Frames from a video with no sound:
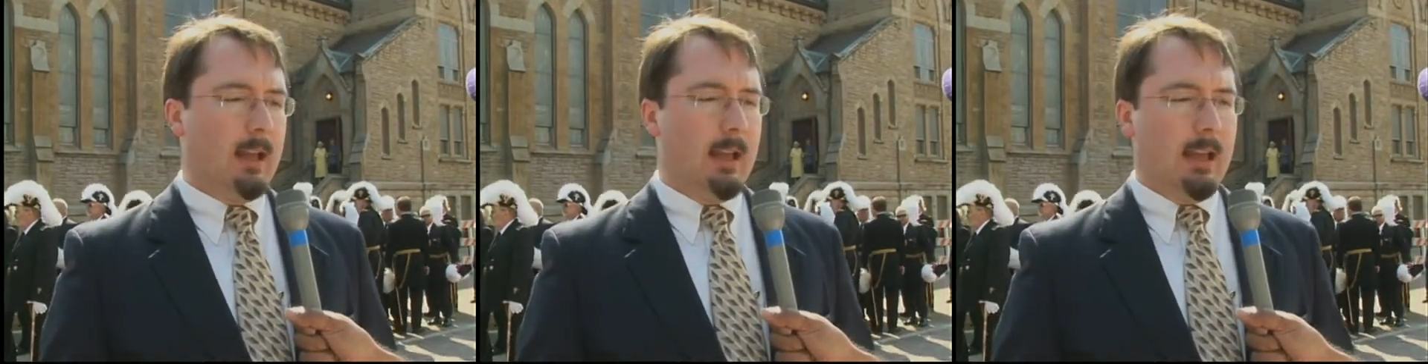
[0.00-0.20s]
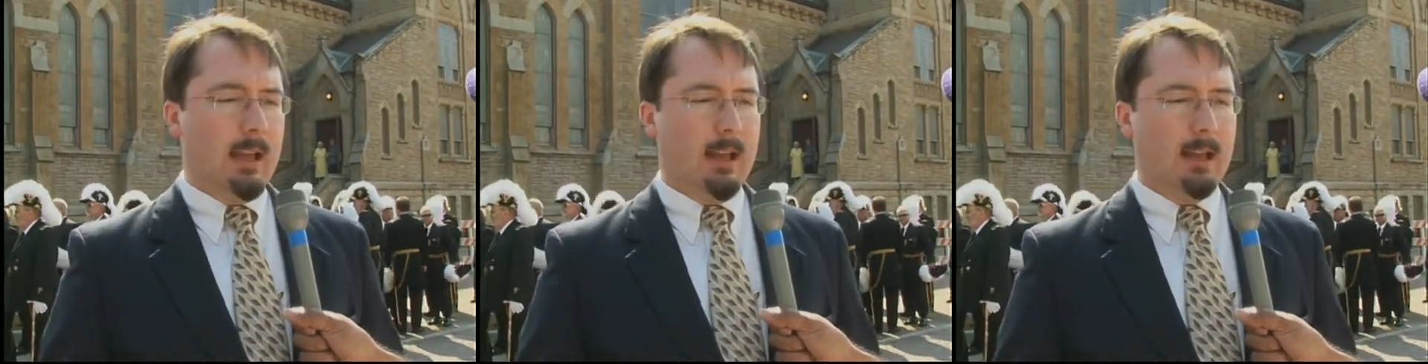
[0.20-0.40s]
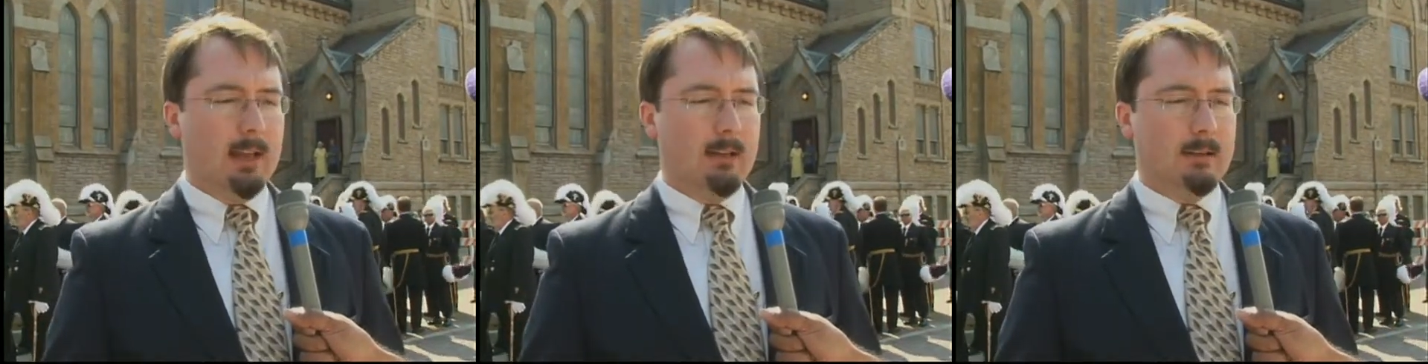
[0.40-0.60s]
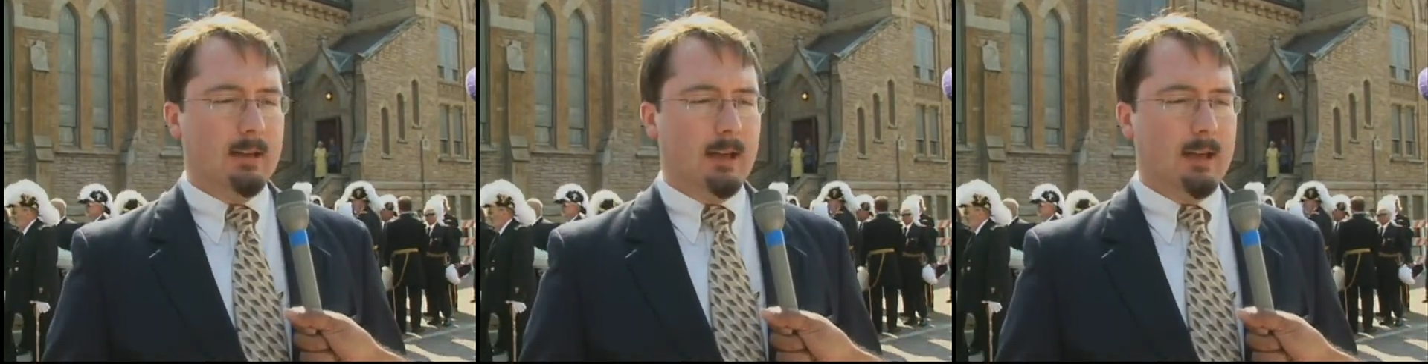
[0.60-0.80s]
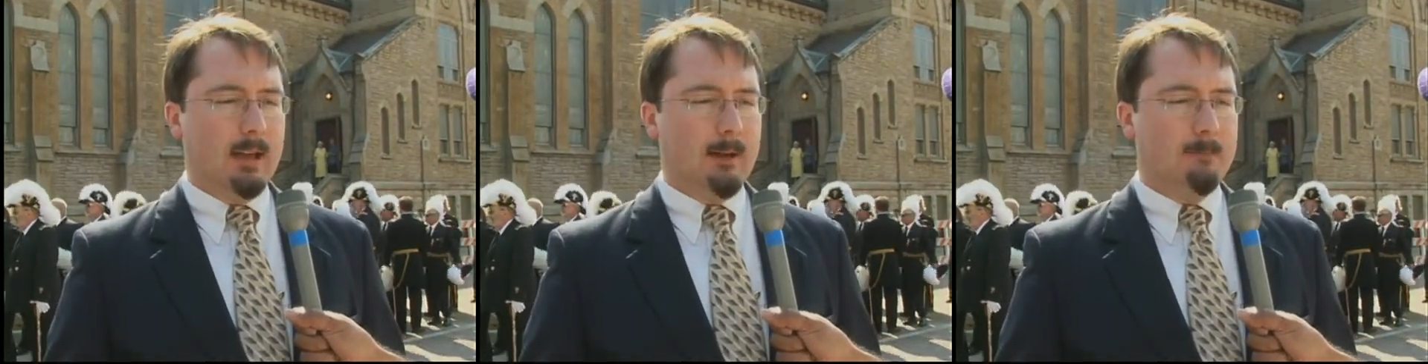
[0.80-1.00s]
And
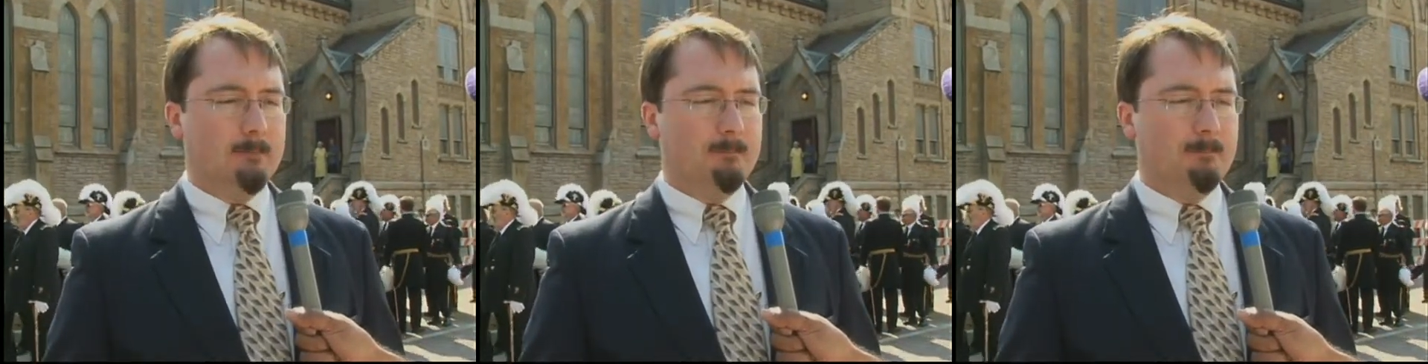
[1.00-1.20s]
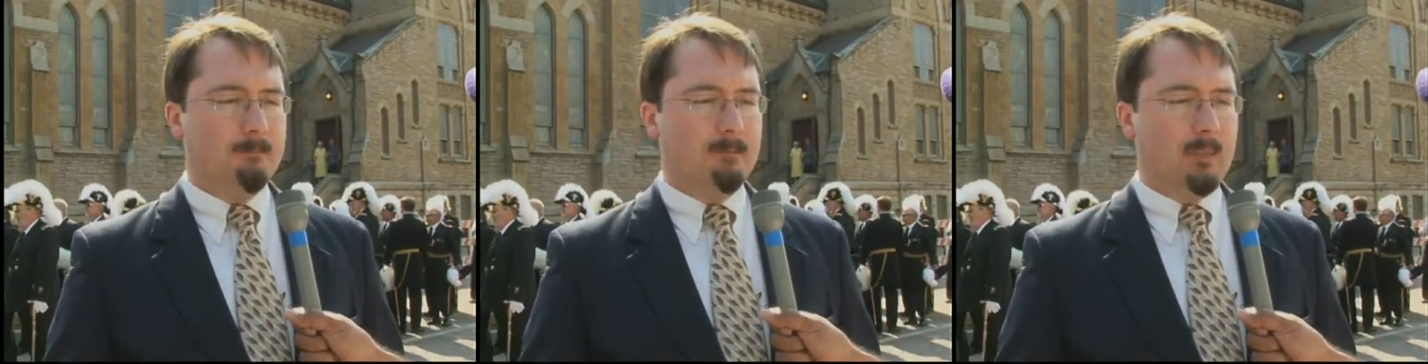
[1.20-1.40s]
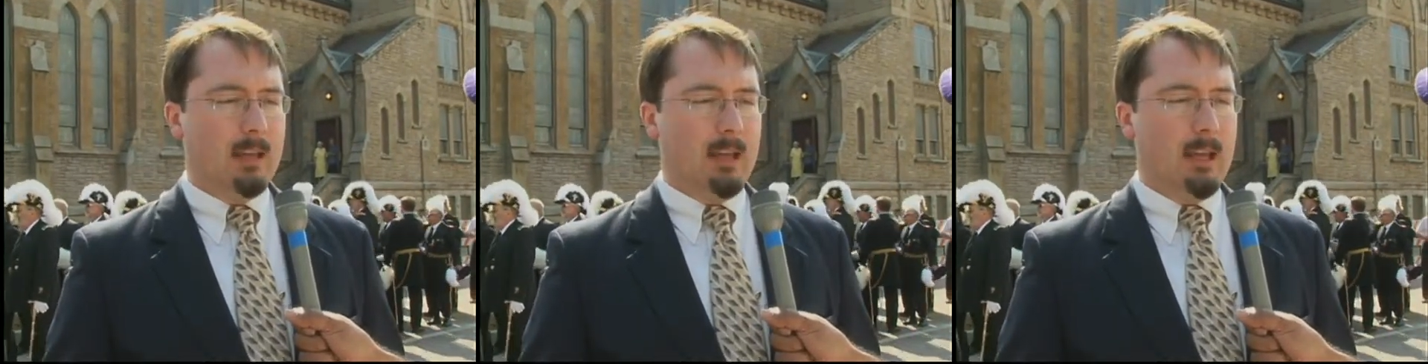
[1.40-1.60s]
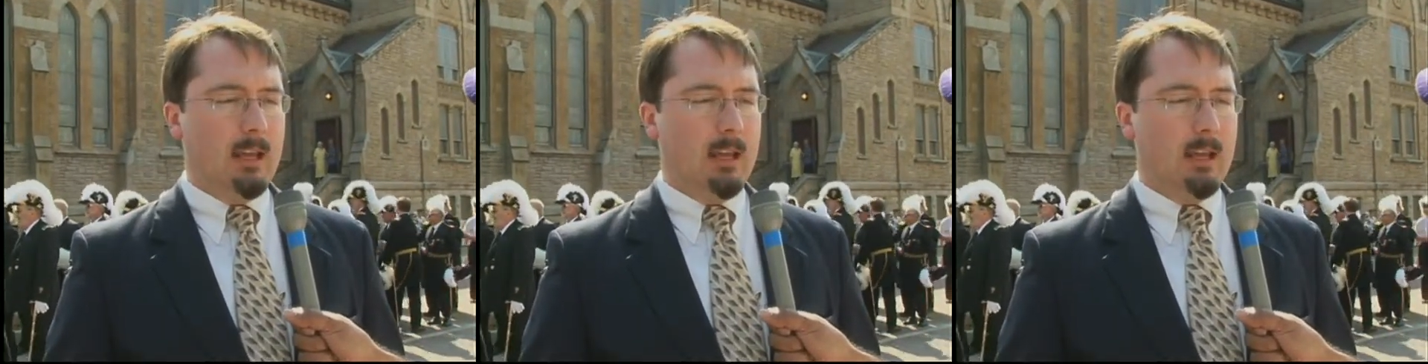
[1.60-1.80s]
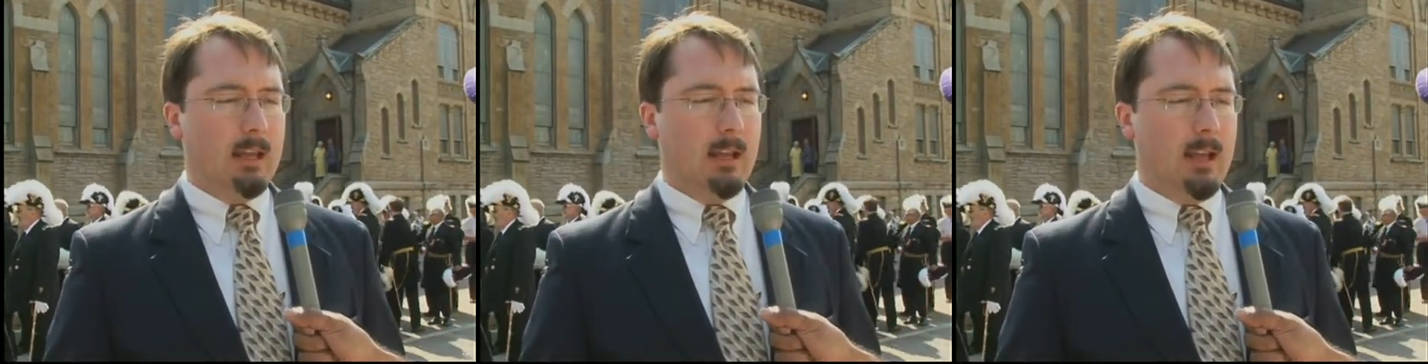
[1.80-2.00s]
um,
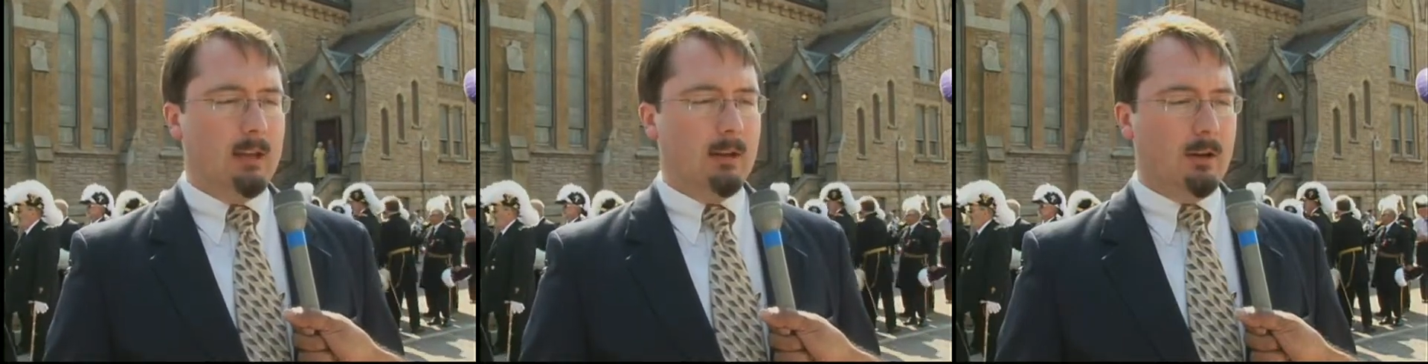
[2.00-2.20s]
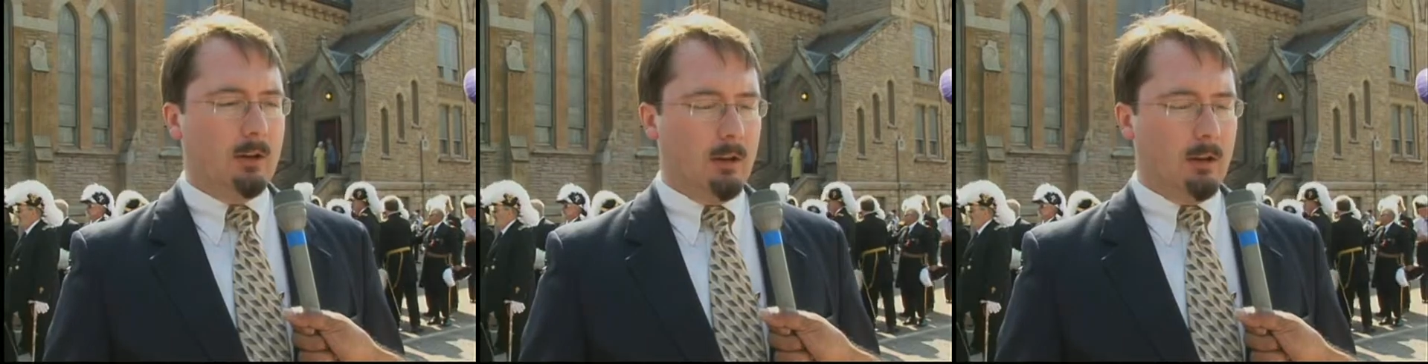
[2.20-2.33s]
he had a